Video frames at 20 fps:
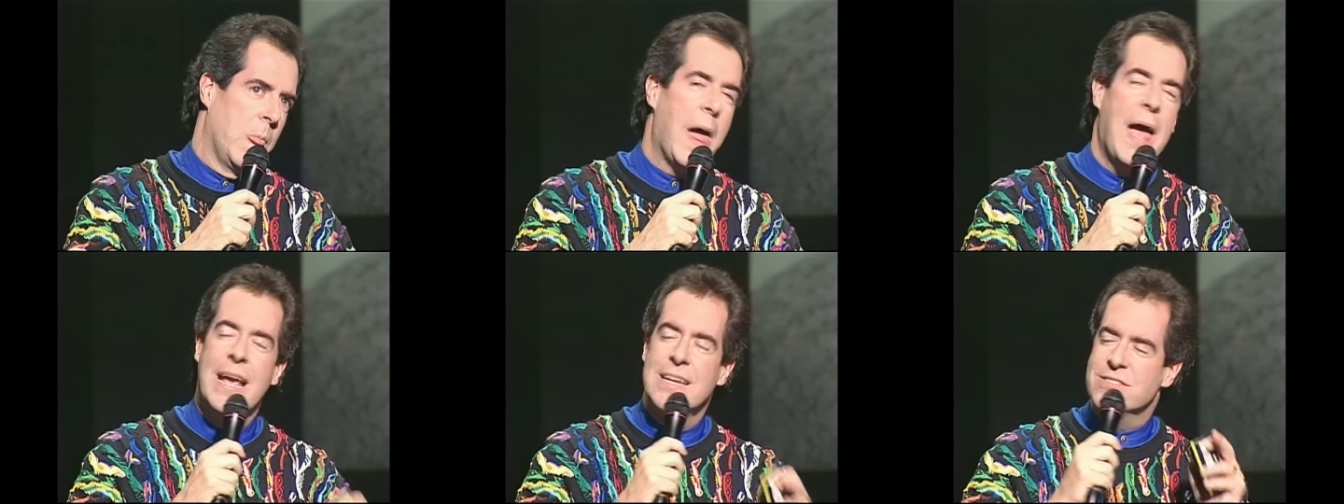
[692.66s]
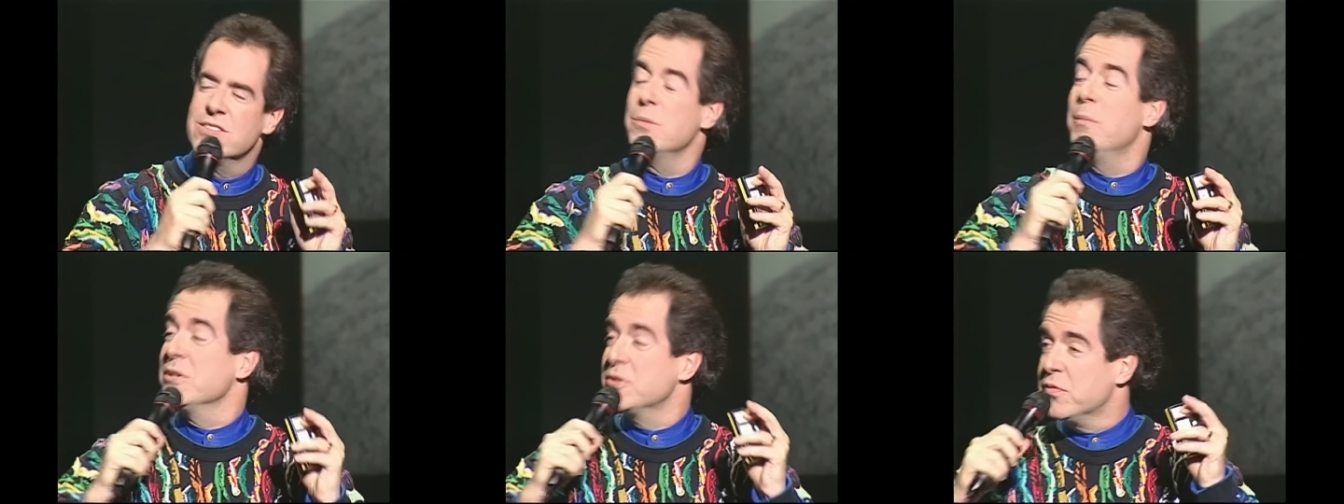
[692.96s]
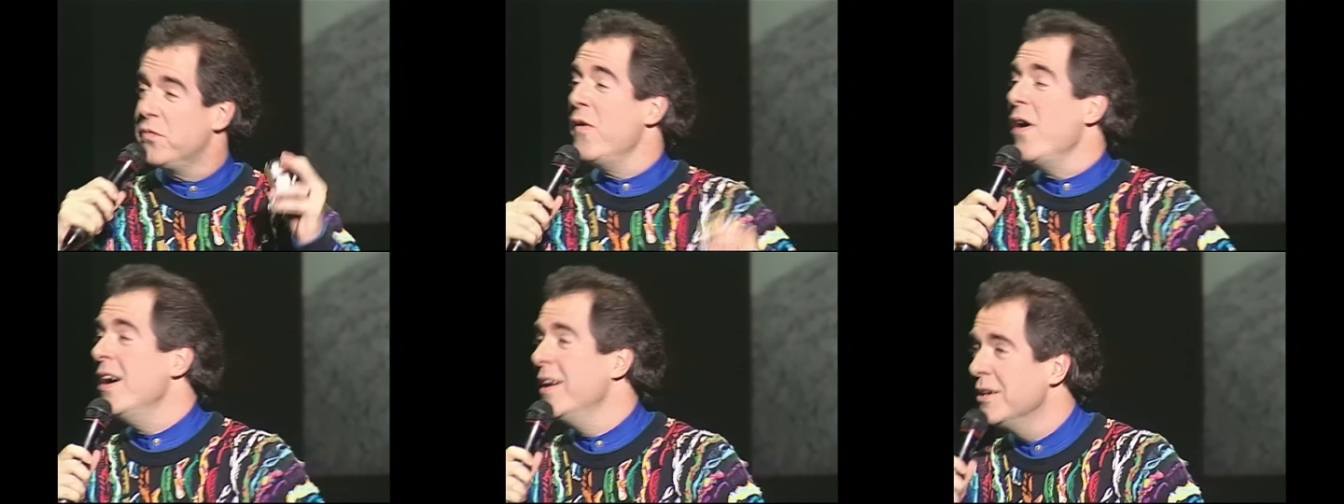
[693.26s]
I had so much
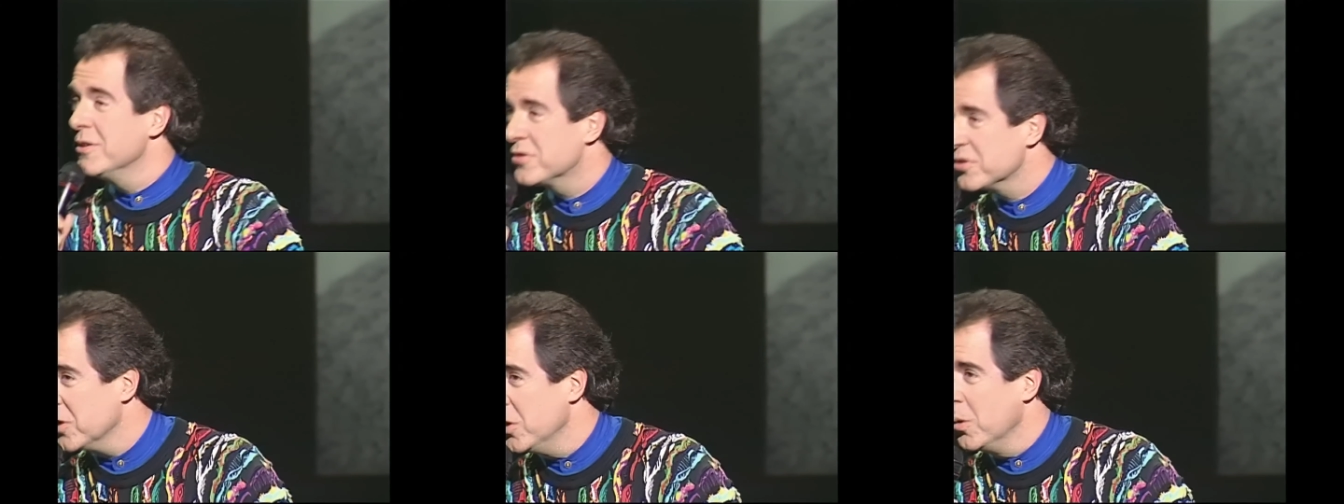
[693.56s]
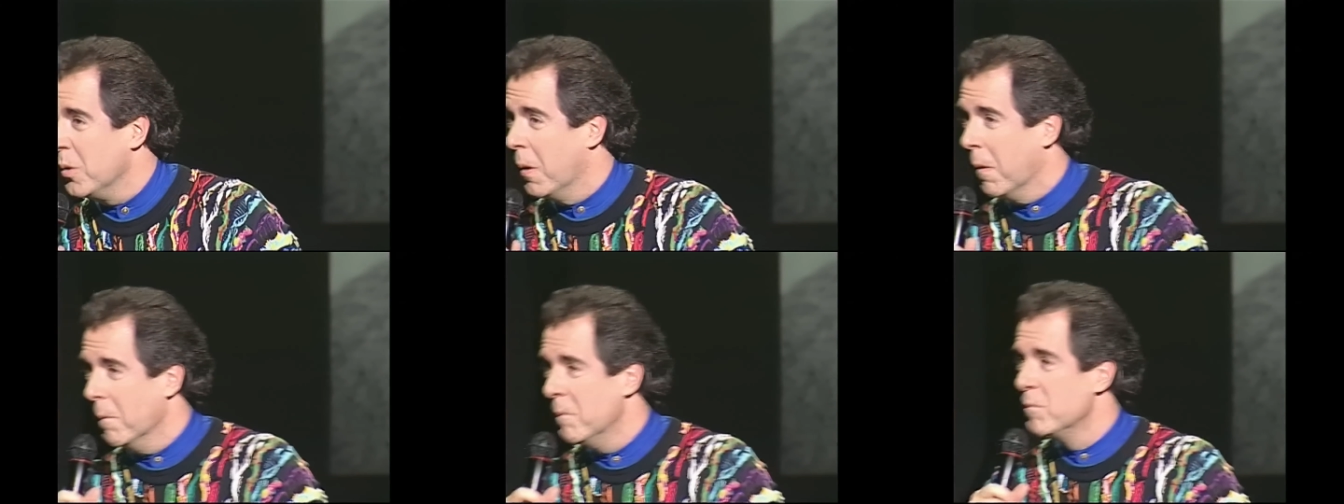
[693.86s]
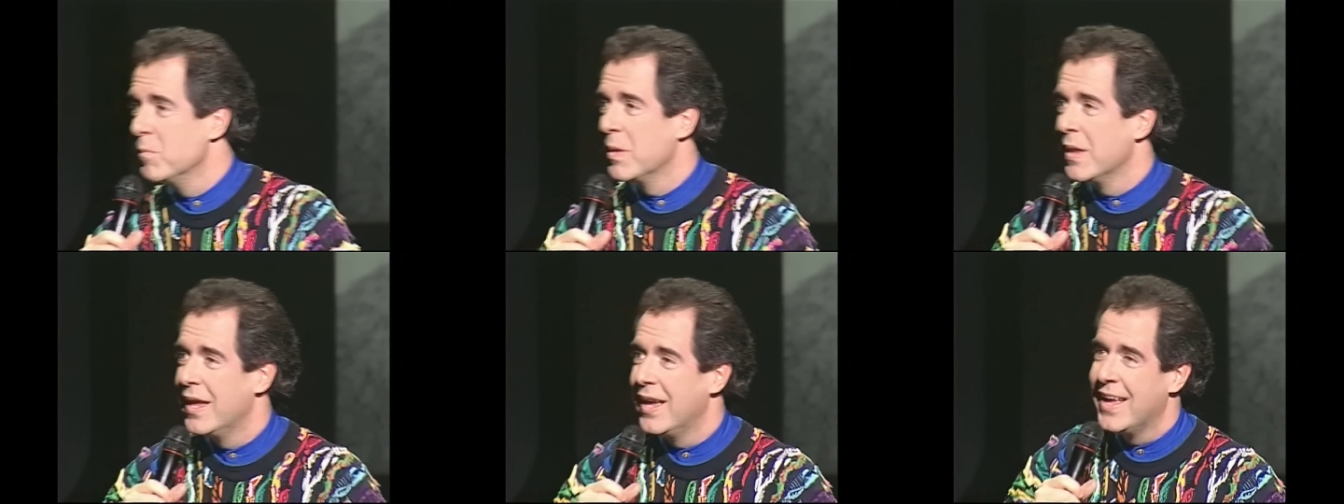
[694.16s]
fun in
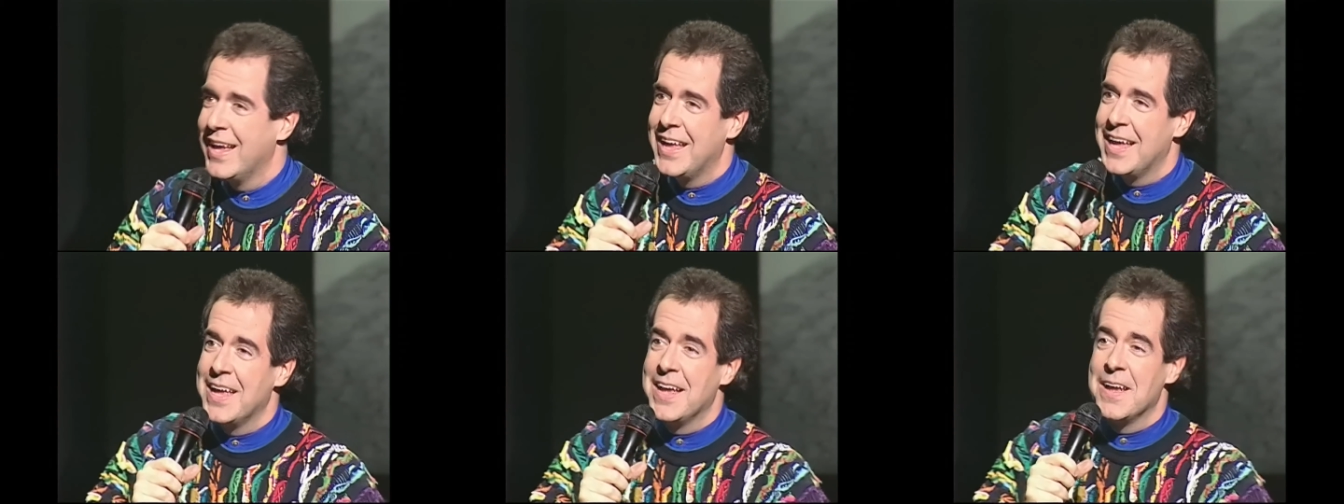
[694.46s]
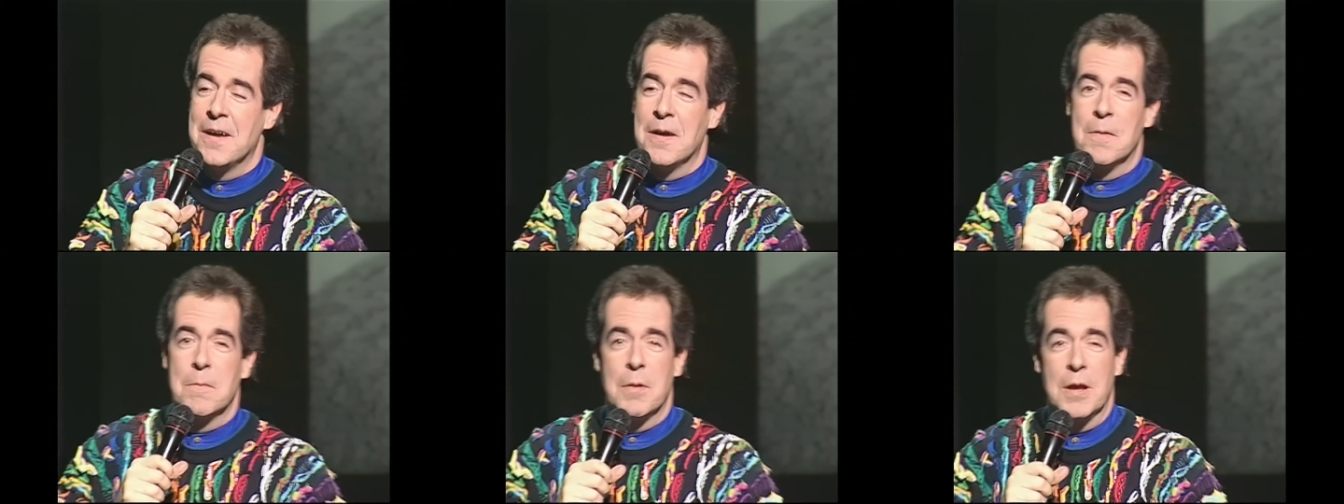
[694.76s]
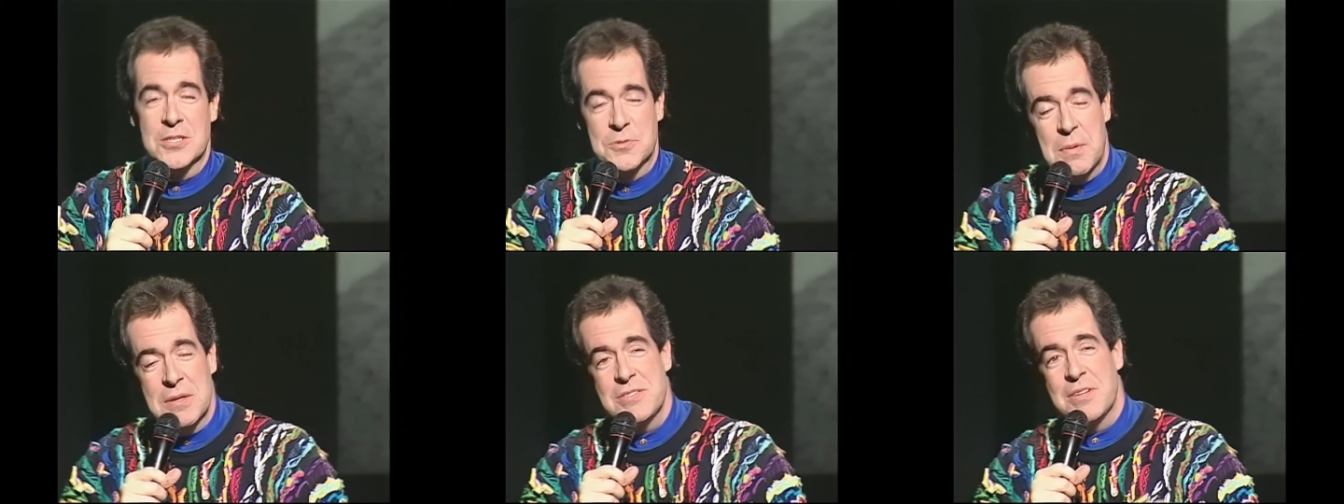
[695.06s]
school,
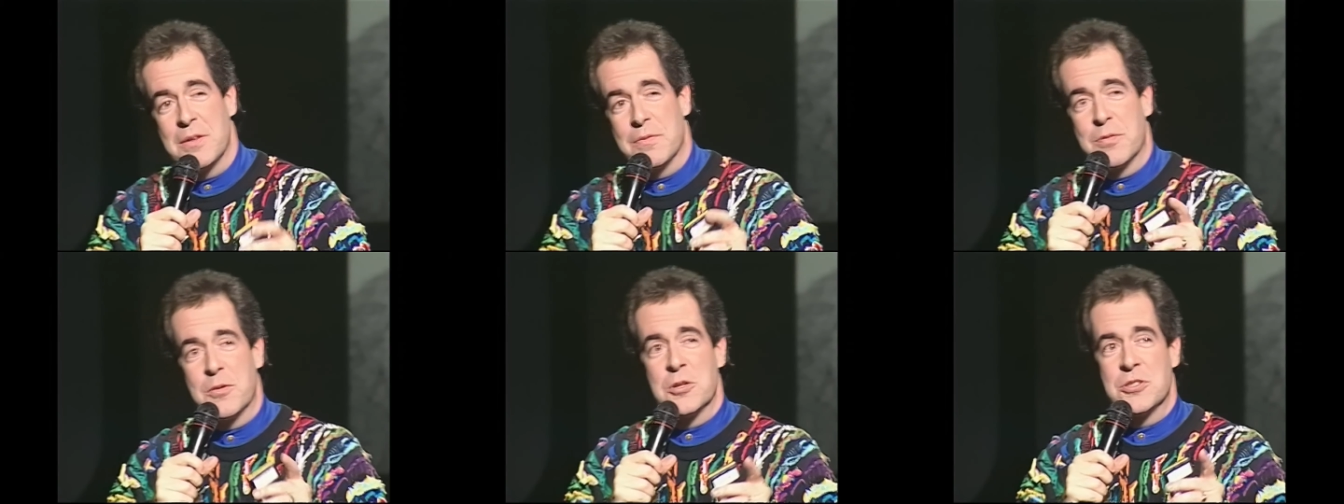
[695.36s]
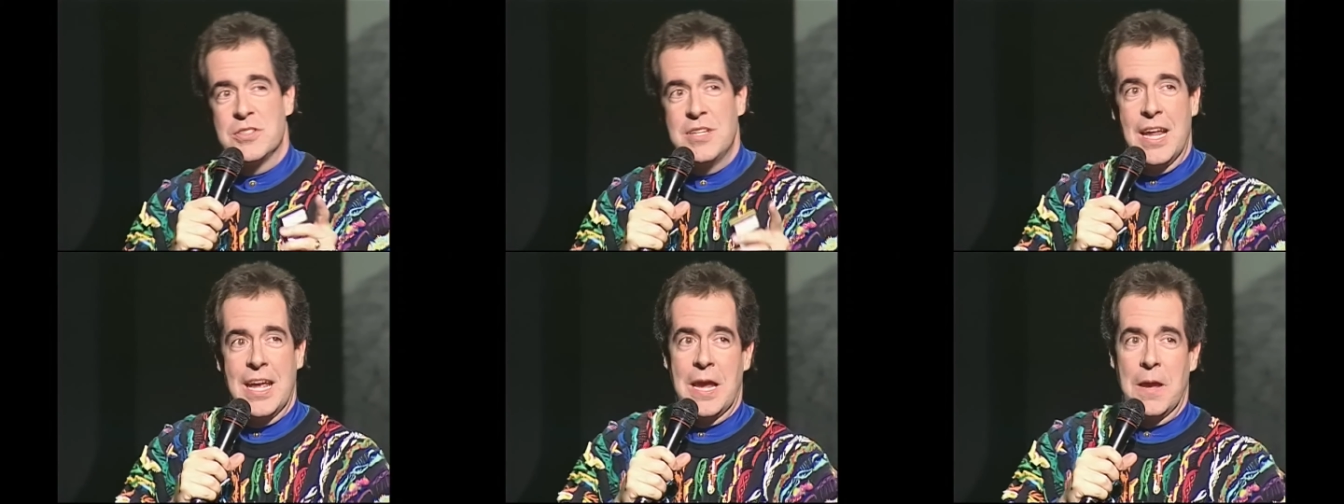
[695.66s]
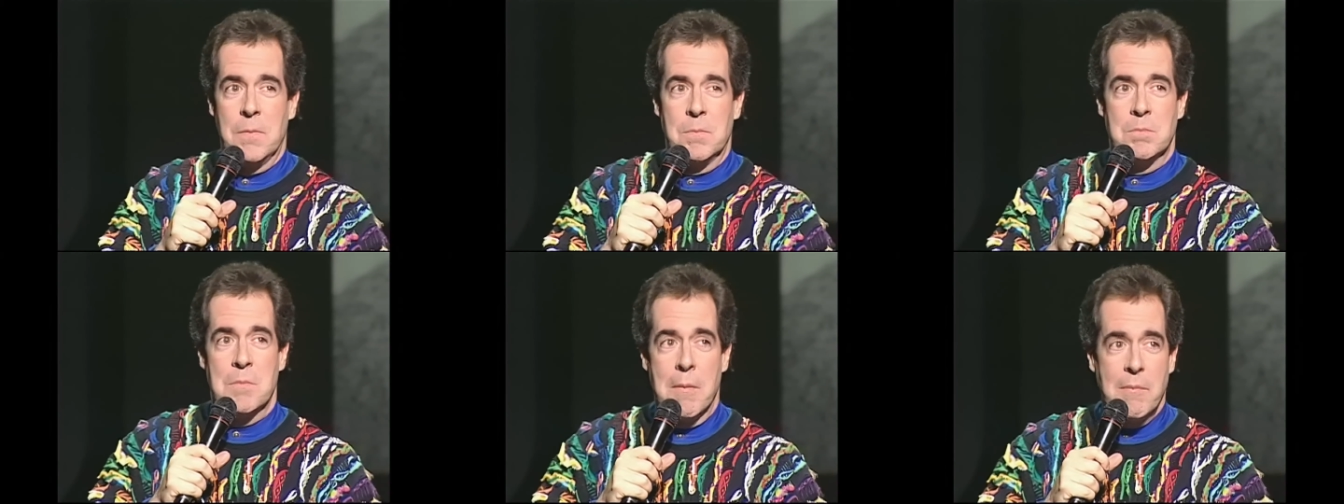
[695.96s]
especially the first day.
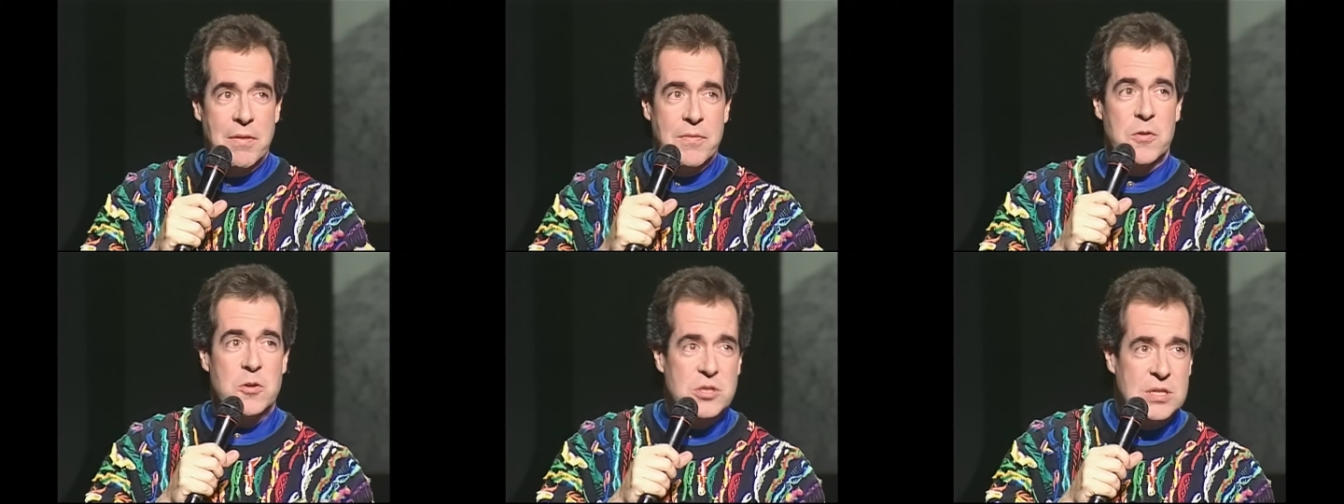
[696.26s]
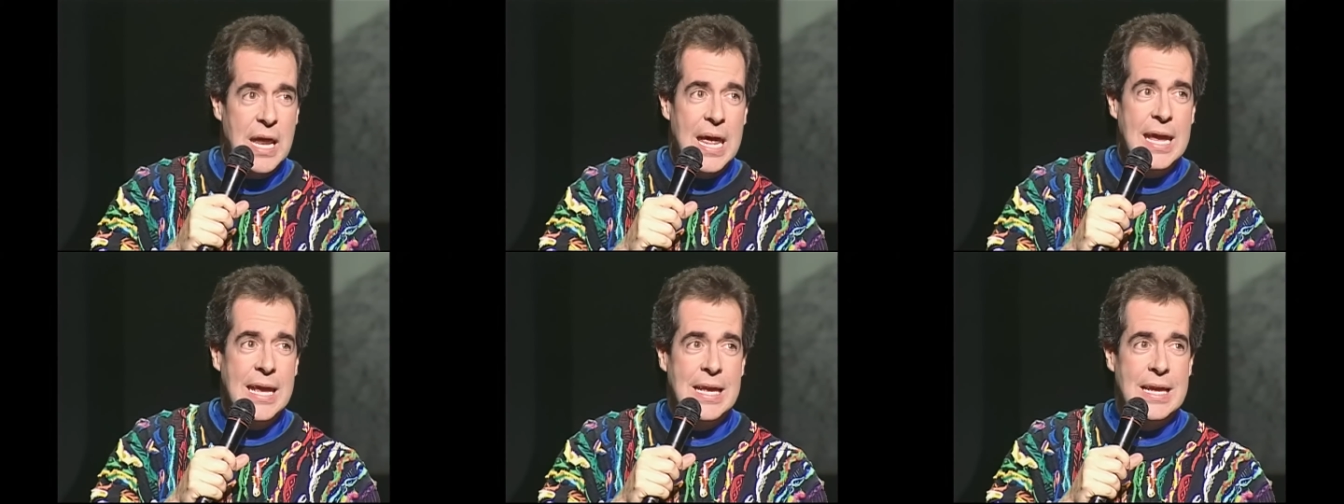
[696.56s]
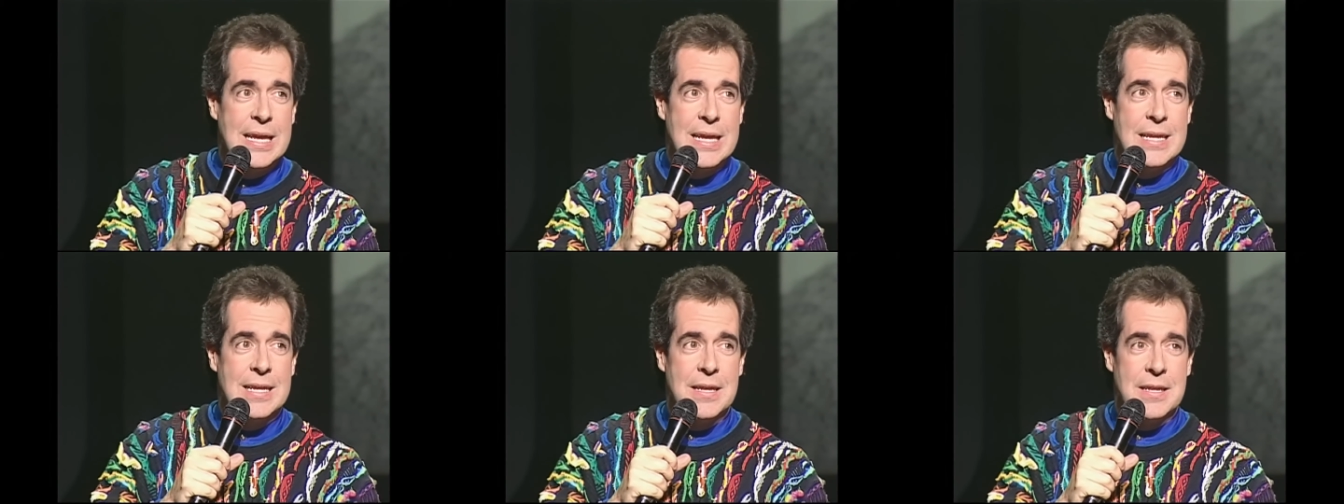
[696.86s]
Remember the first
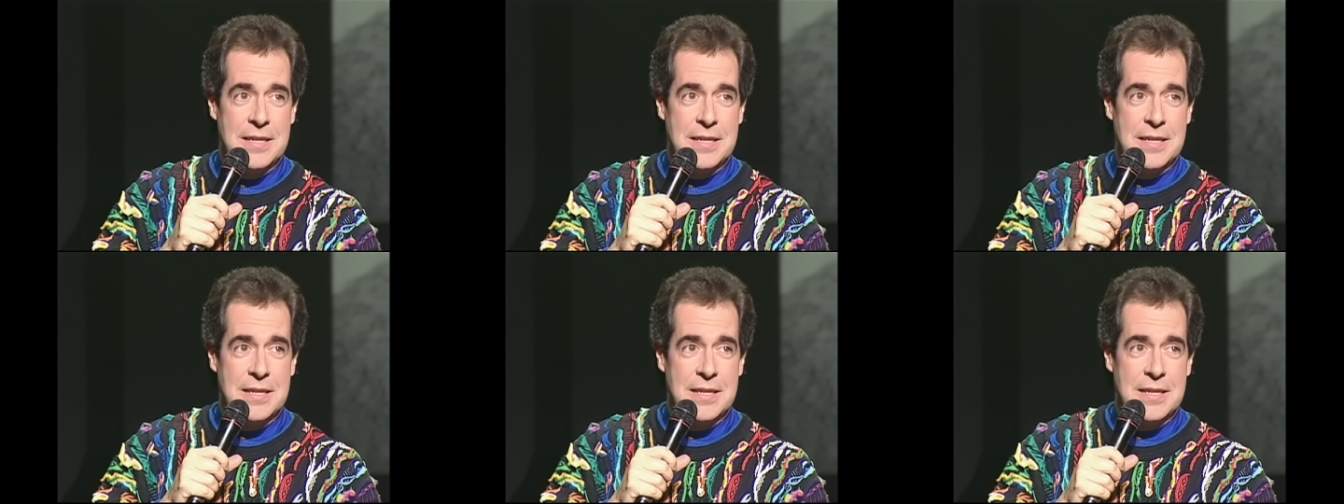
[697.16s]
day?